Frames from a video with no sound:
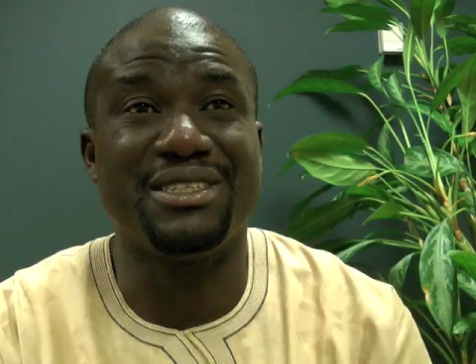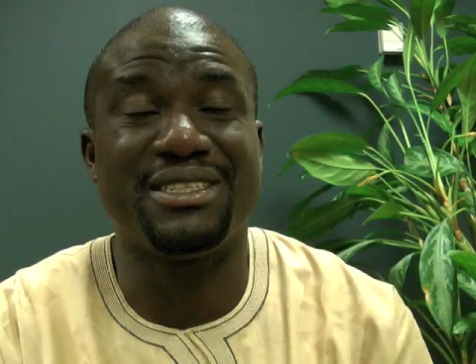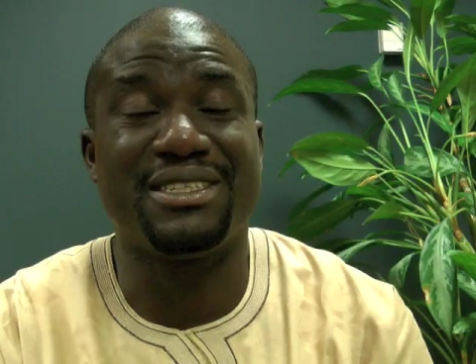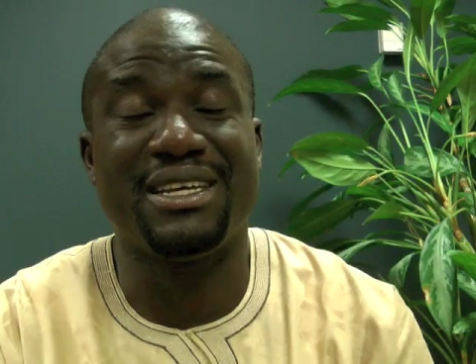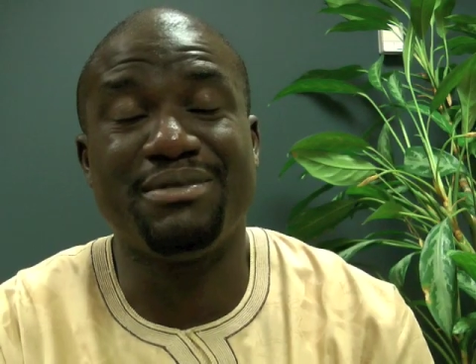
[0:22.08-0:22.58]
In
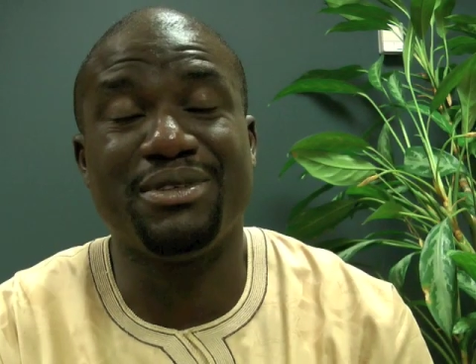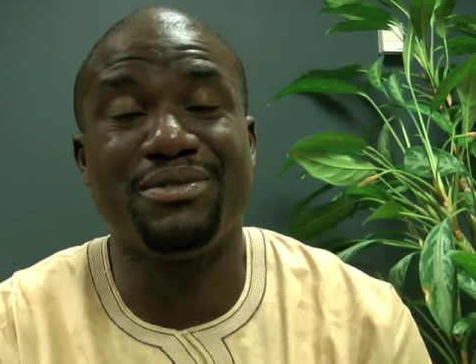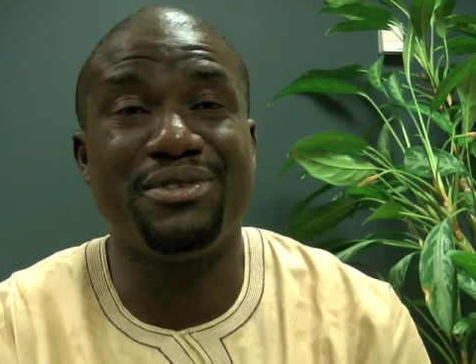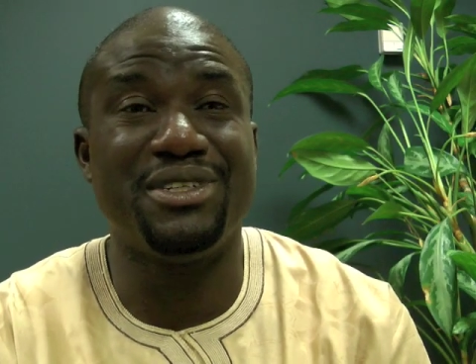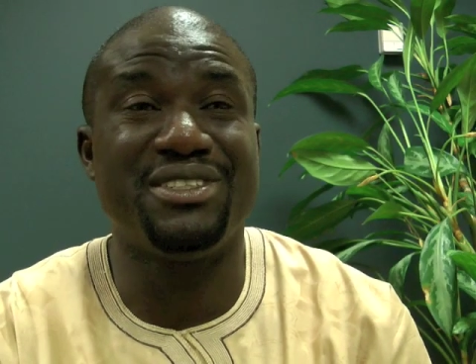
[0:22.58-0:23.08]
times
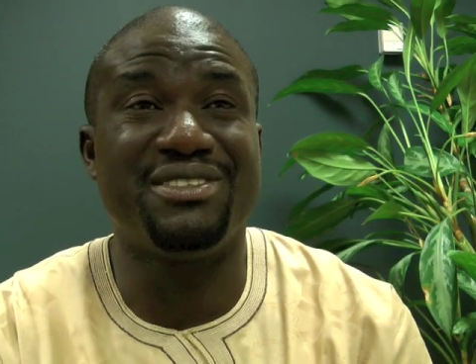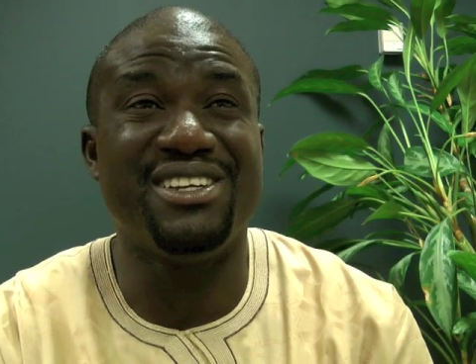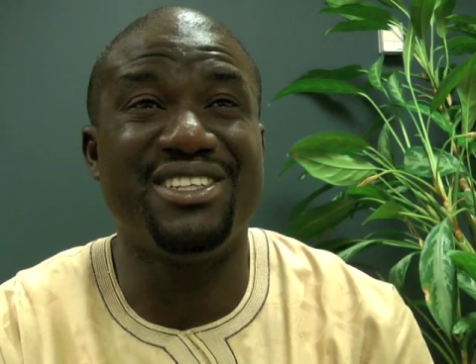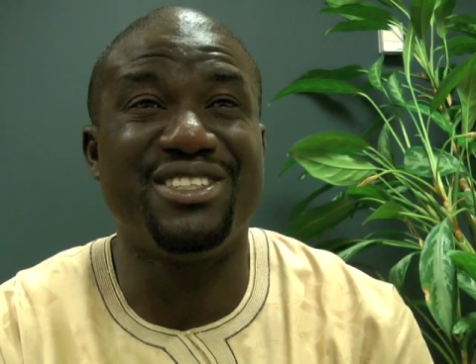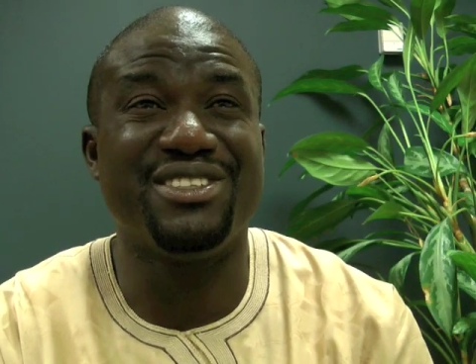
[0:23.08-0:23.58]
of race
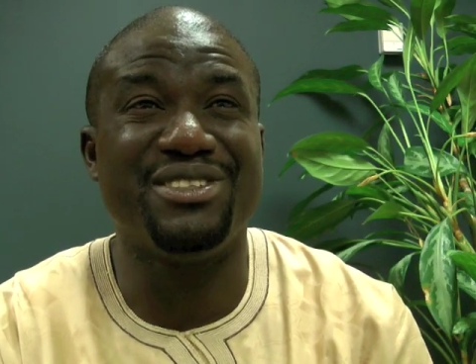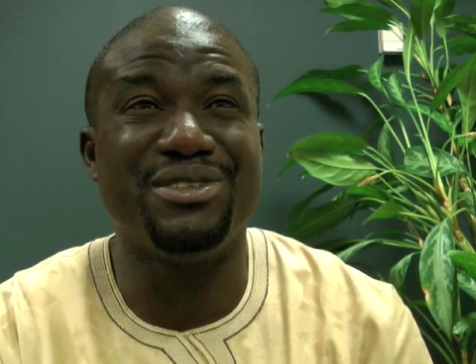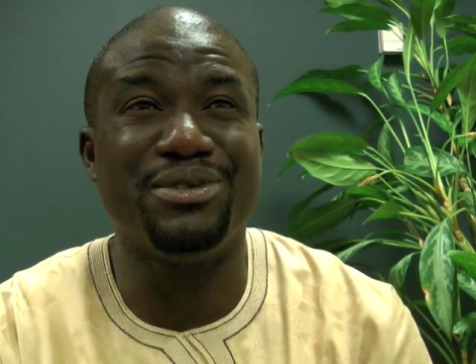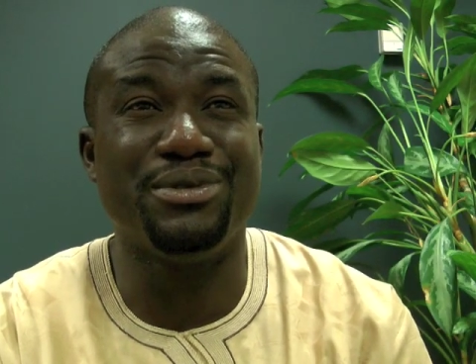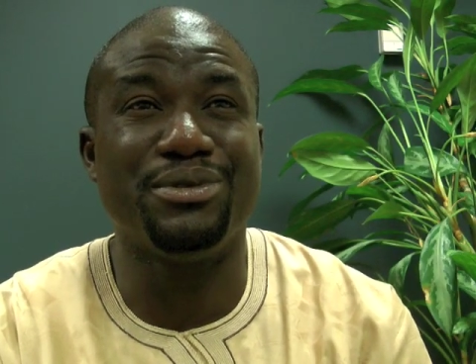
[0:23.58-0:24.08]
relation,
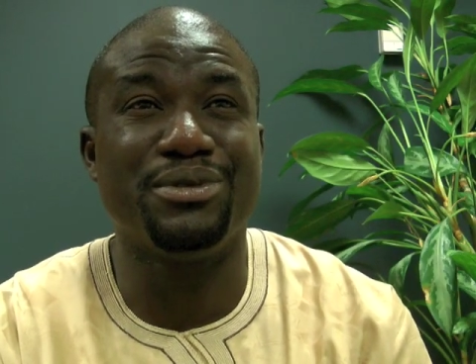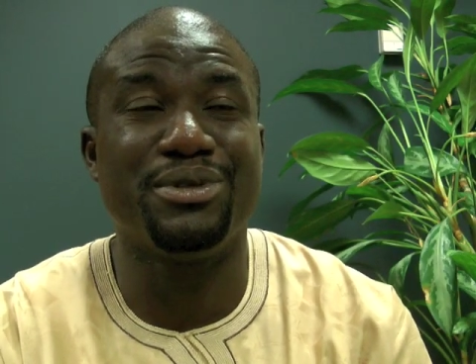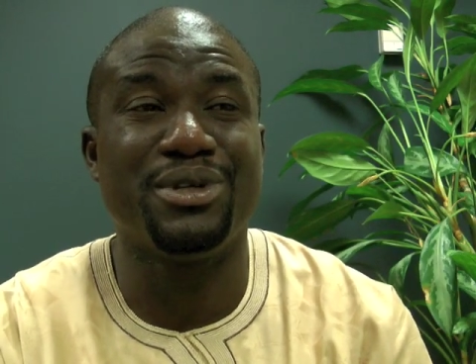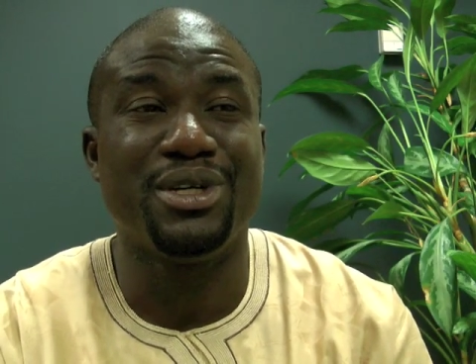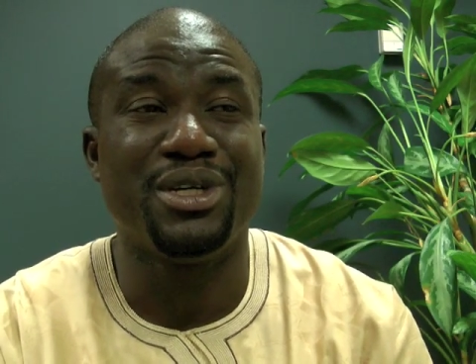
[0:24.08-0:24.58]
you
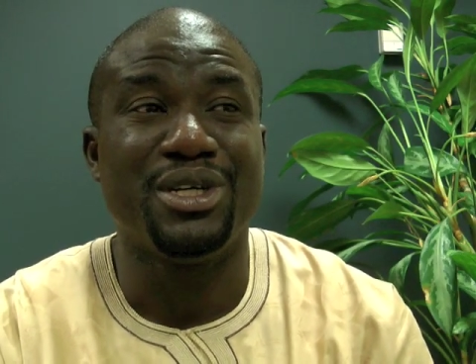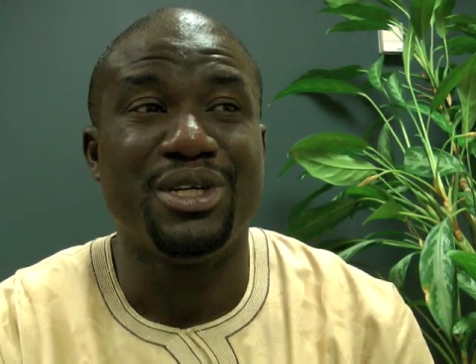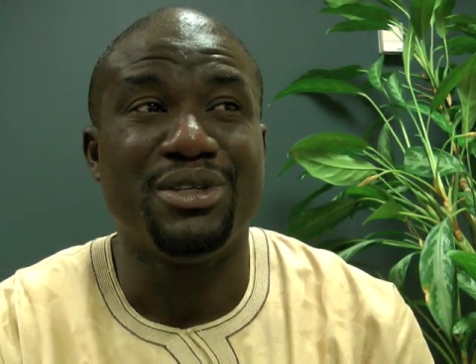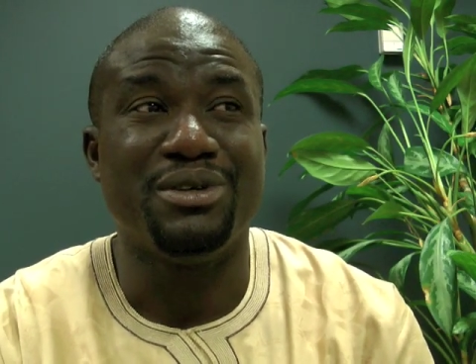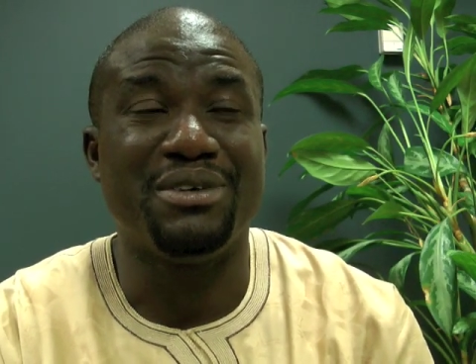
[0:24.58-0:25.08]

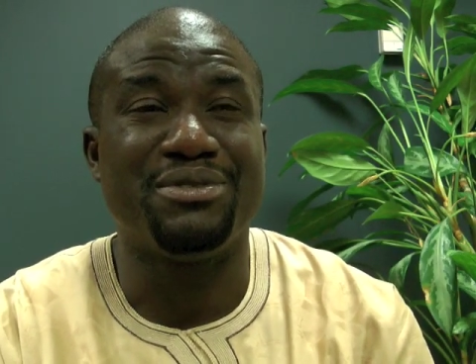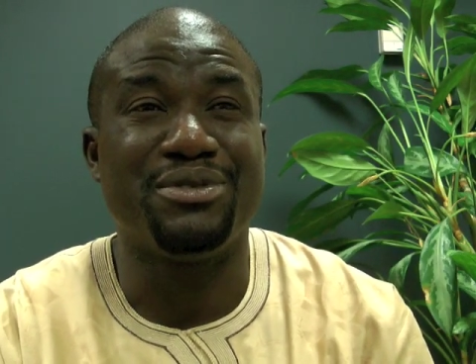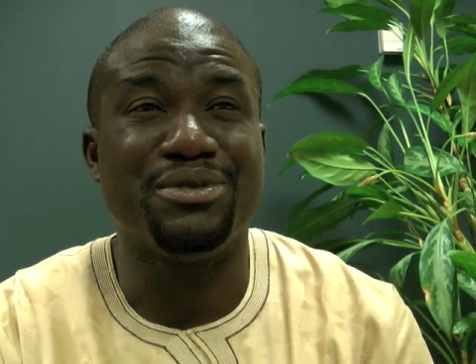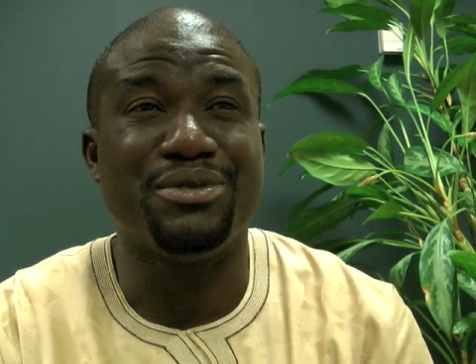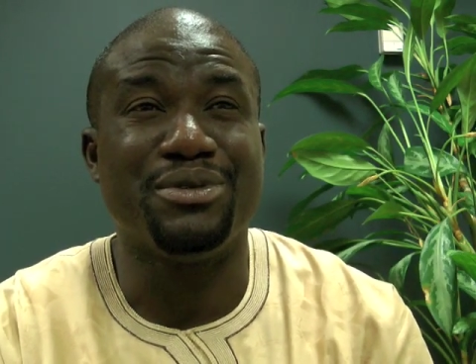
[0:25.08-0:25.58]
have
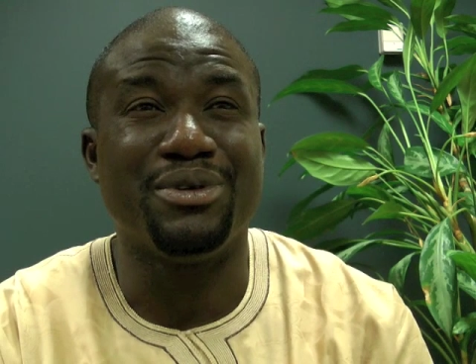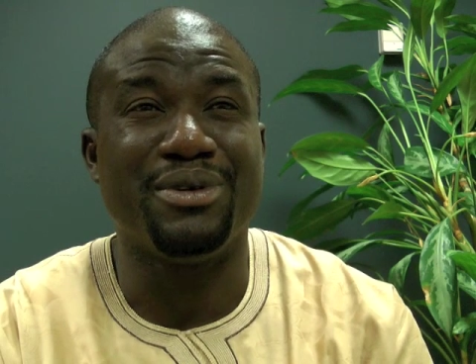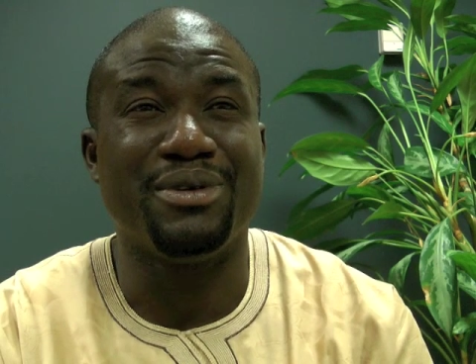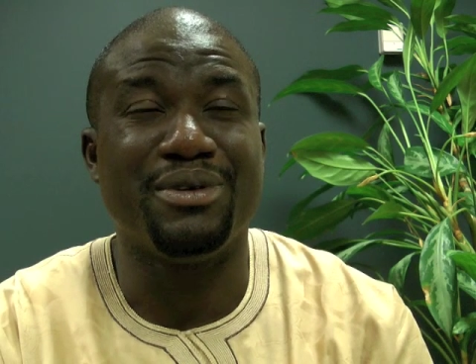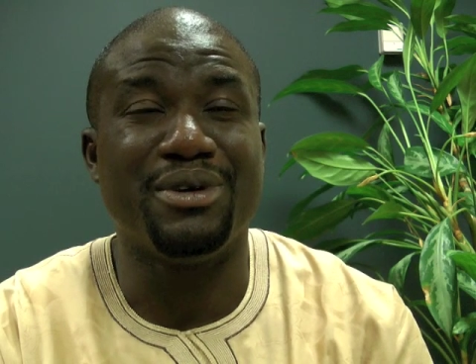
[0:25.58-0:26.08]
to